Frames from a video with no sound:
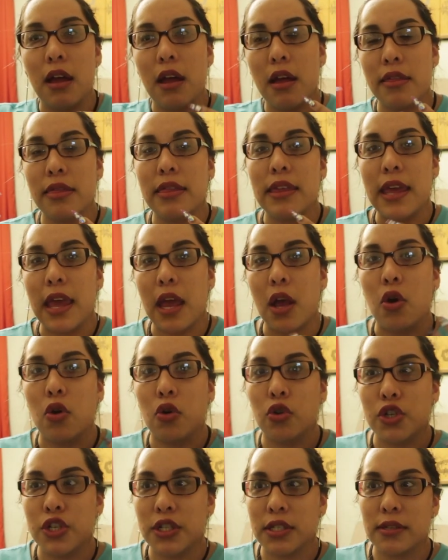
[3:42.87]
uh,
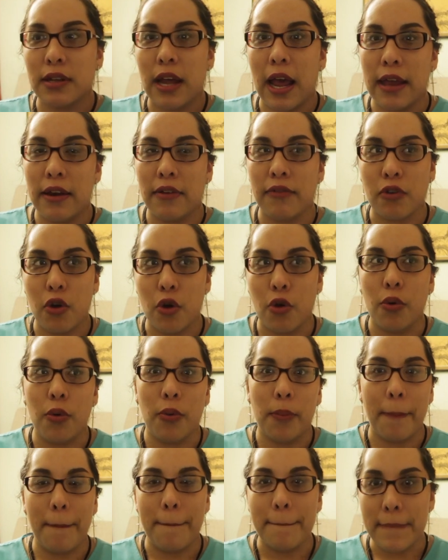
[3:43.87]
Diego just kind of
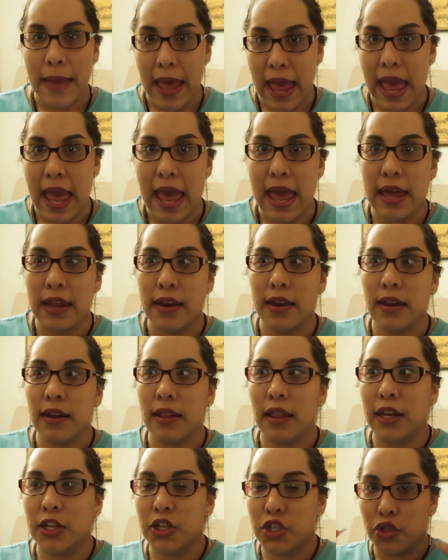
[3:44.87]
go mad
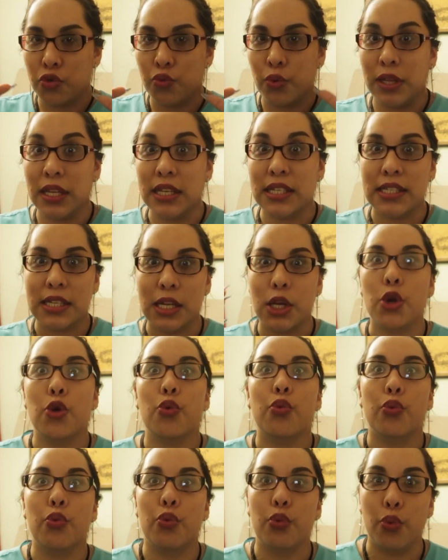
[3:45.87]
and like just really
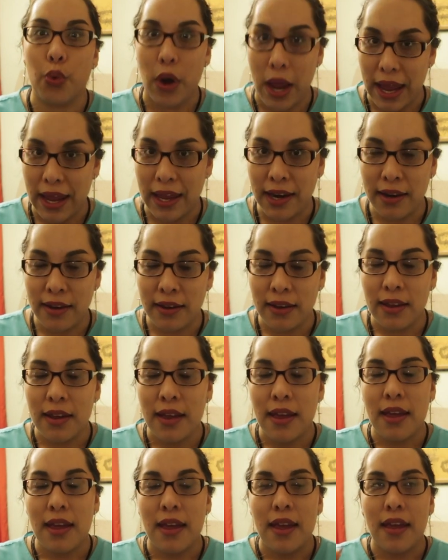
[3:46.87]
see red.
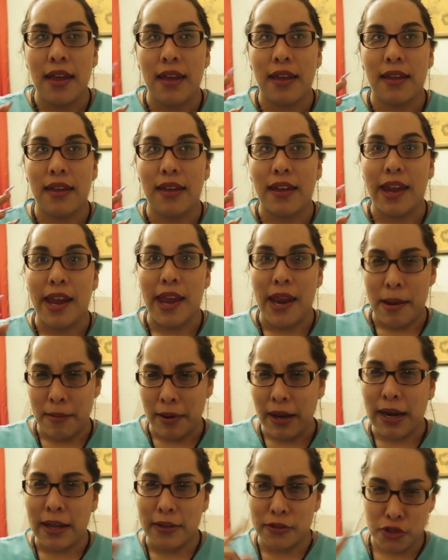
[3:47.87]
And
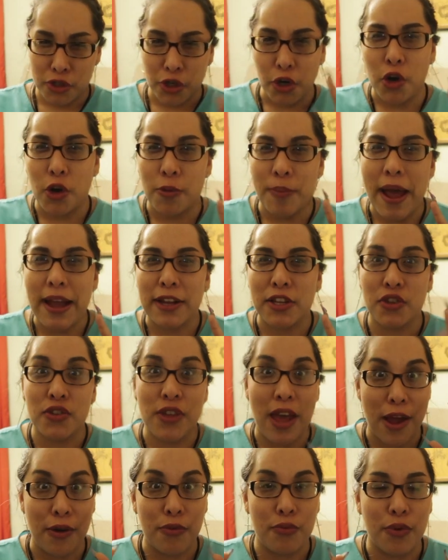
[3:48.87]
I'm gonna like, circle back to
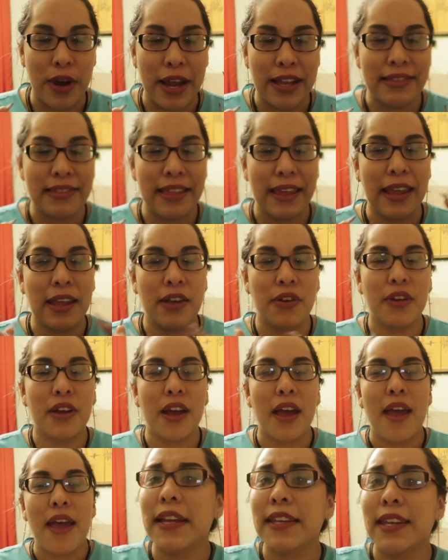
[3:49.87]
that red thing
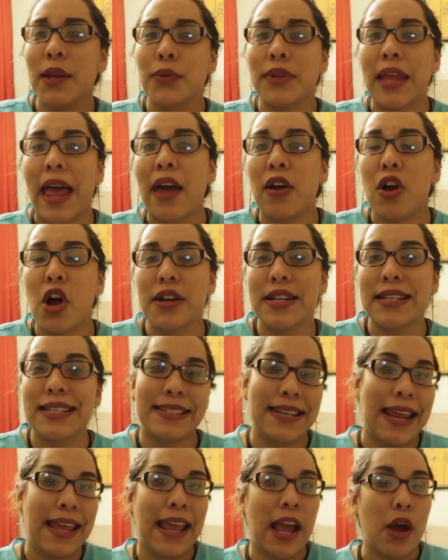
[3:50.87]
because he was out on a
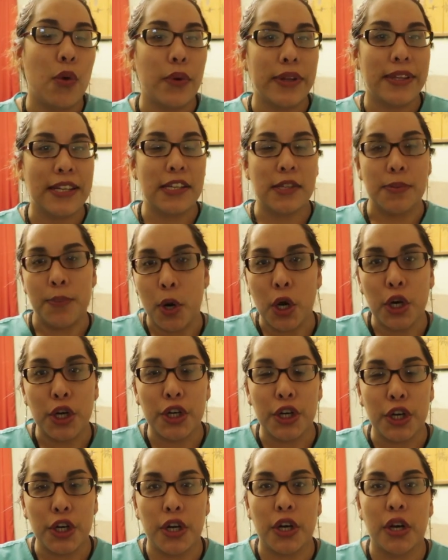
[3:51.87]
stakeout with his
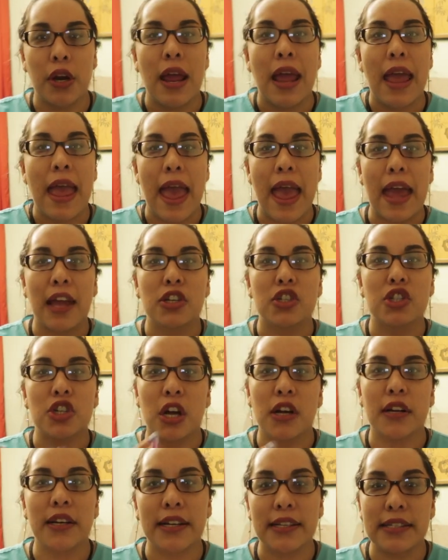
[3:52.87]
partner at
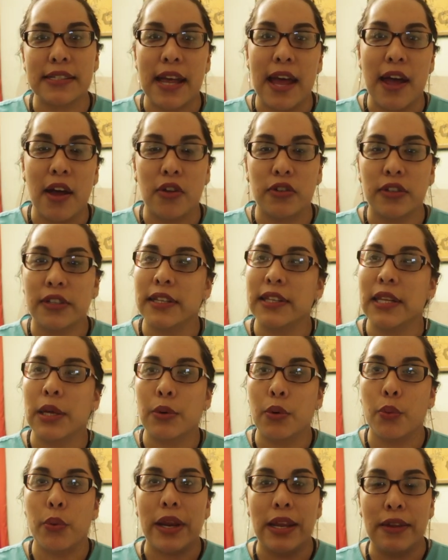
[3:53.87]
Shotgun's house because they
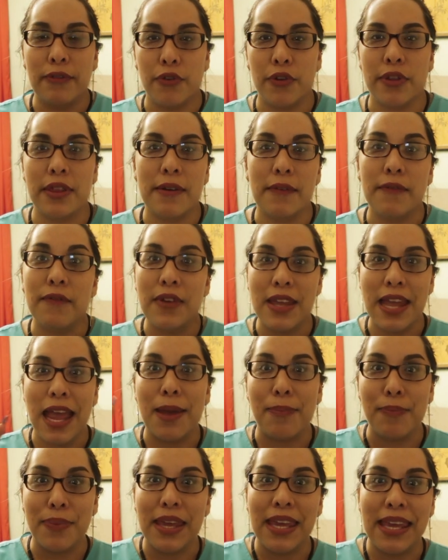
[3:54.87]
were waiting for the
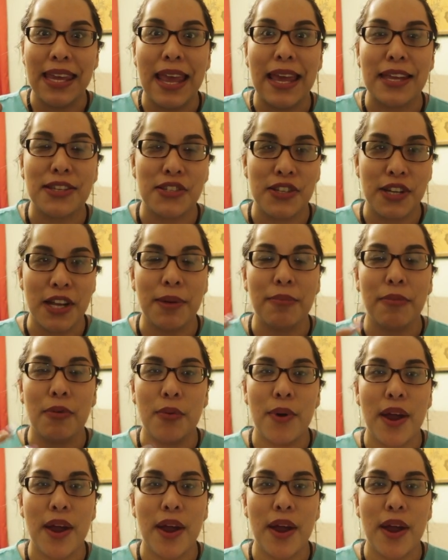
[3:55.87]
VIP guests to come